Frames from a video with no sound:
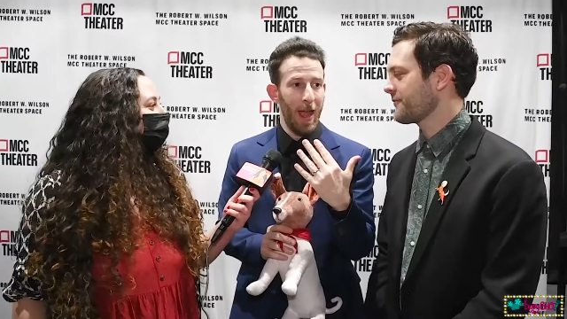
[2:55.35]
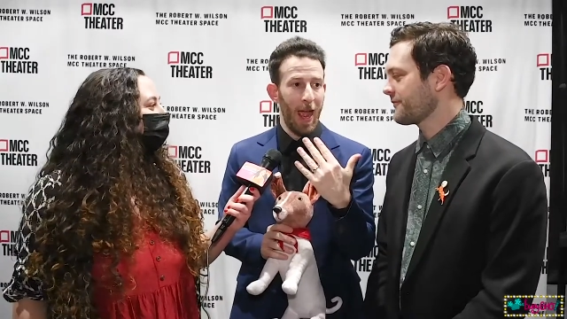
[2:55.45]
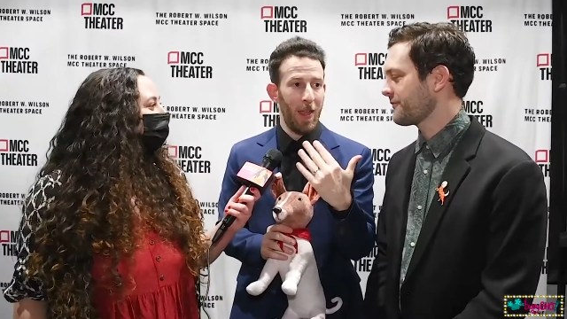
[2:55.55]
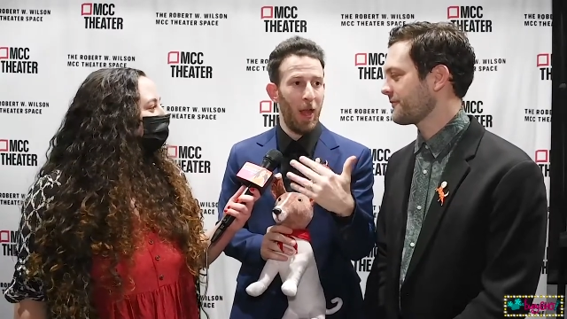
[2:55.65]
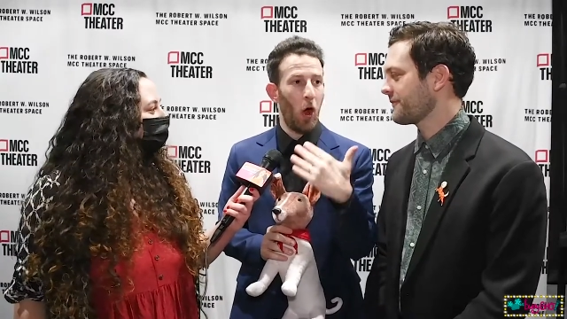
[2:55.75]

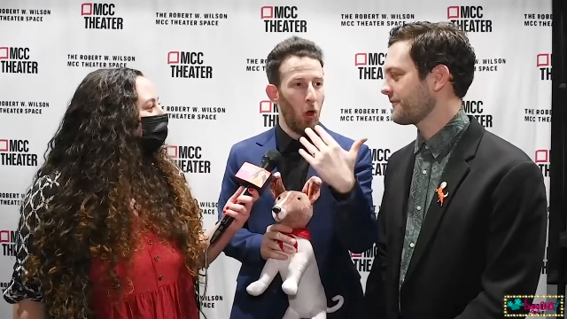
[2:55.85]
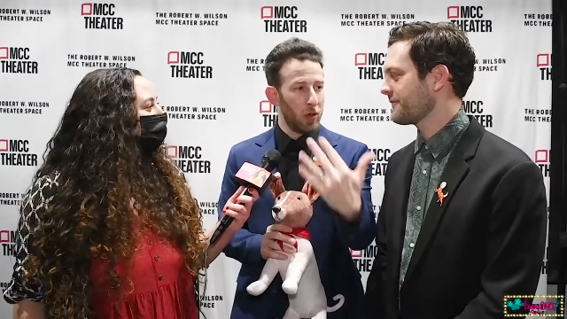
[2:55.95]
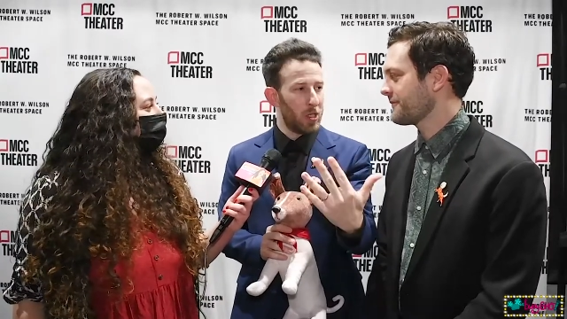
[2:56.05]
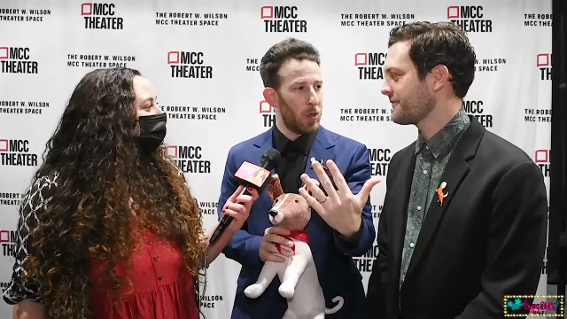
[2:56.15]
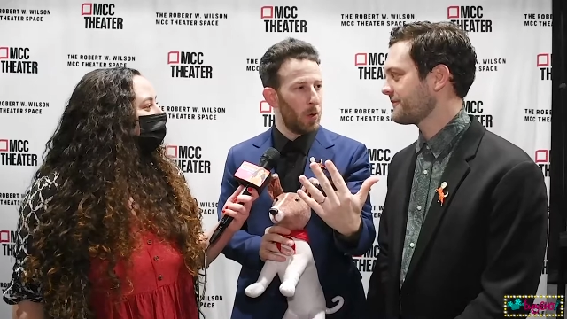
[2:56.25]
Speaker 1: and then
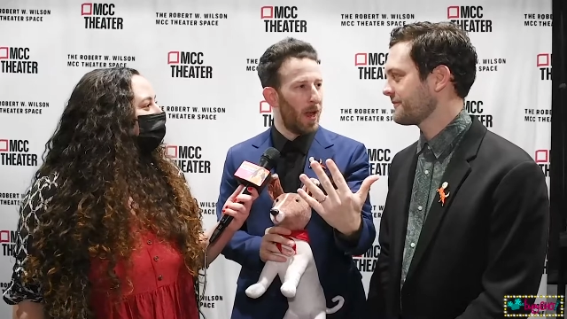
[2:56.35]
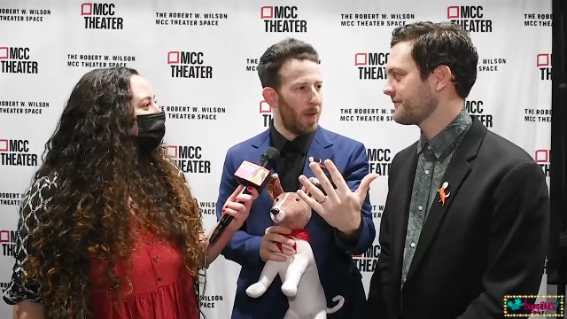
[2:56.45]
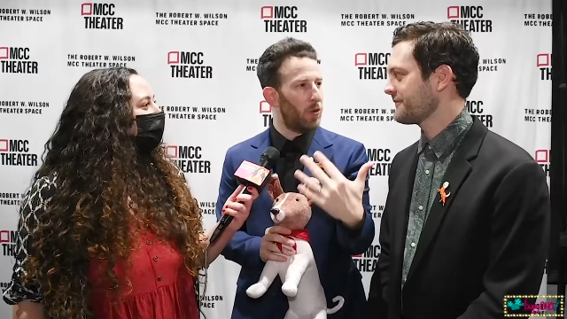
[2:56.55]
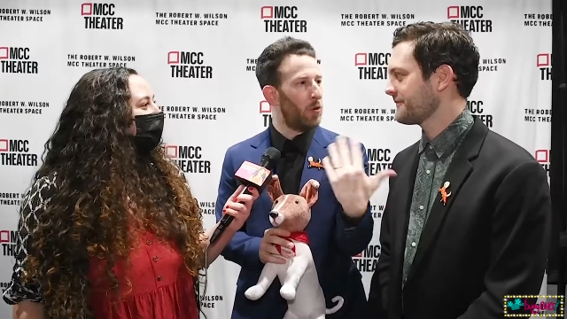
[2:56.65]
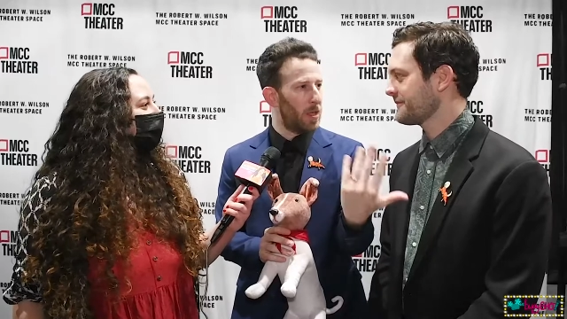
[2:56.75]
also kind
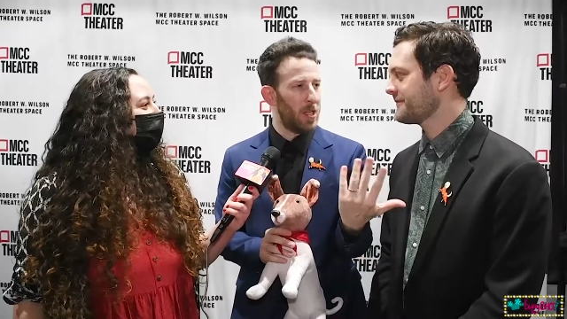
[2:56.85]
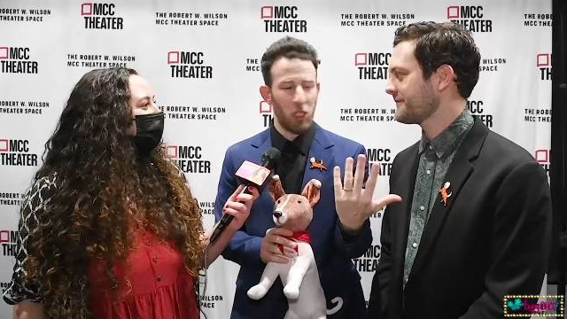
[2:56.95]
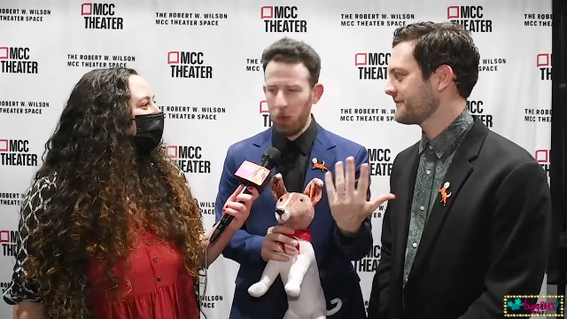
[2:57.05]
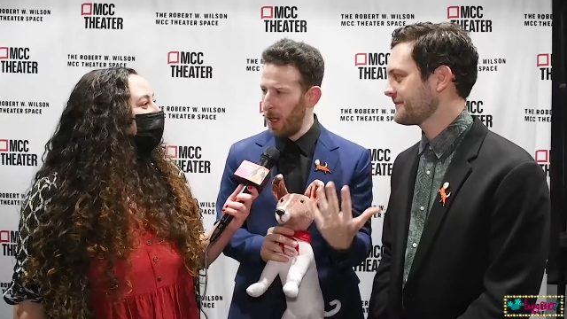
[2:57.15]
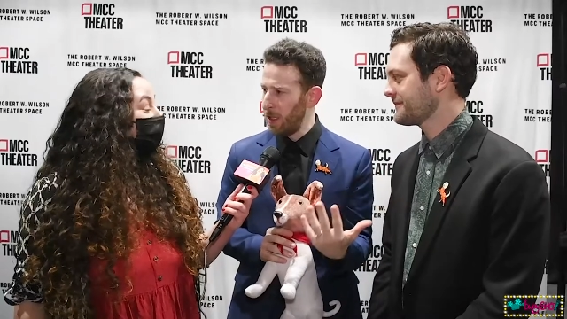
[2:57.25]
of do this
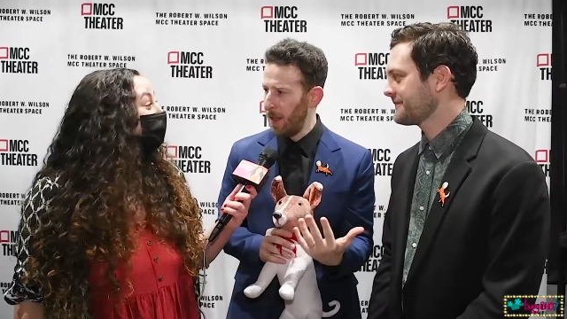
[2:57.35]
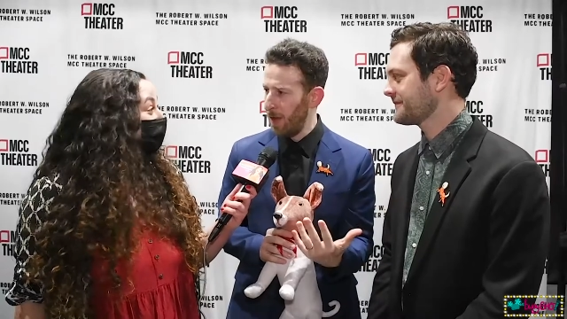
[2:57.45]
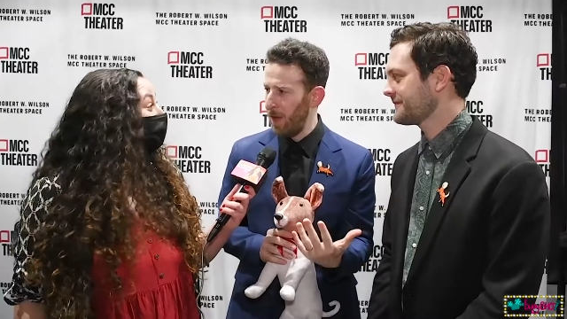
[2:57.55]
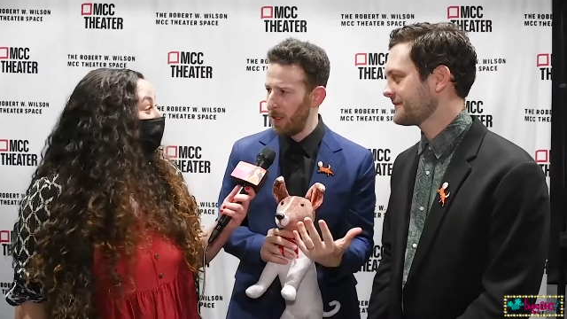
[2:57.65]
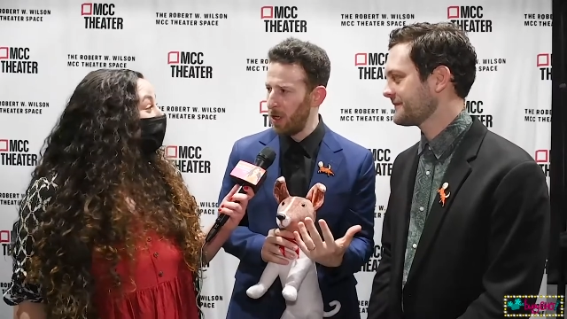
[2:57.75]
history lesson
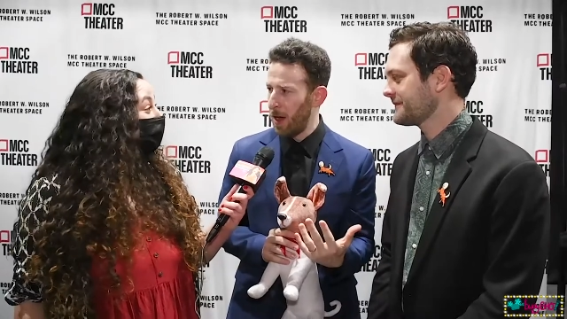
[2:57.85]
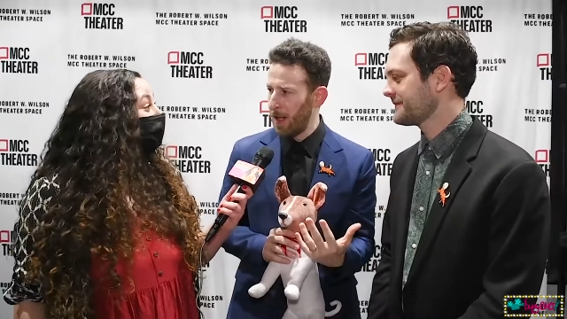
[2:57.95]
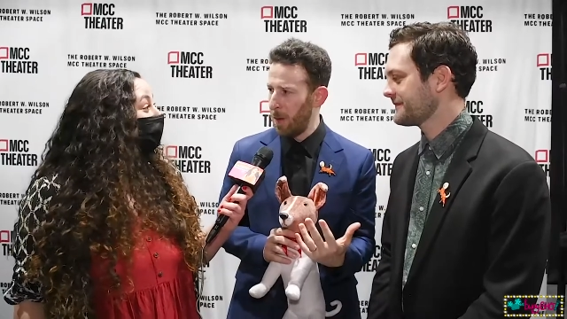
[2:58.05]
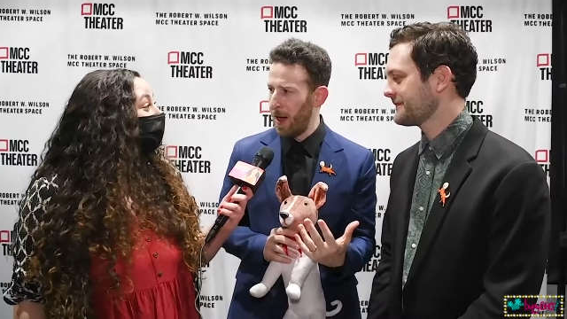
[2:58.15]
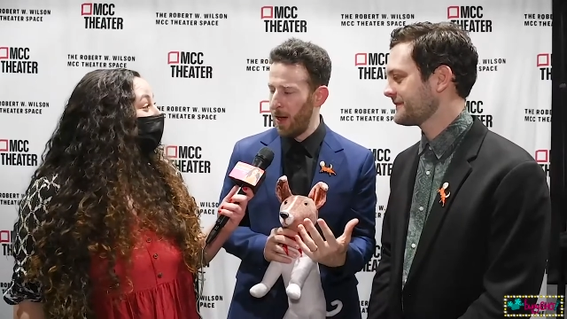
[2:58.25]
like Van's
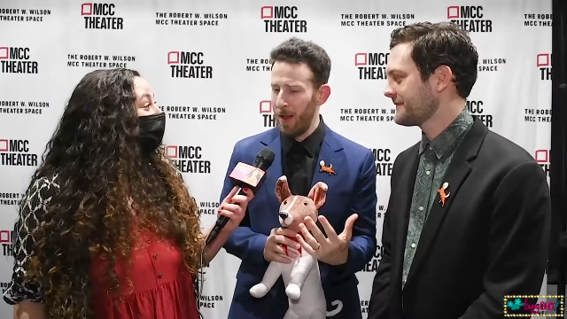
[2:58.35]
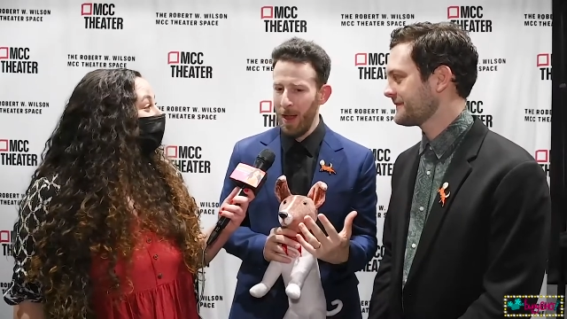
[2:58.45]
talking about.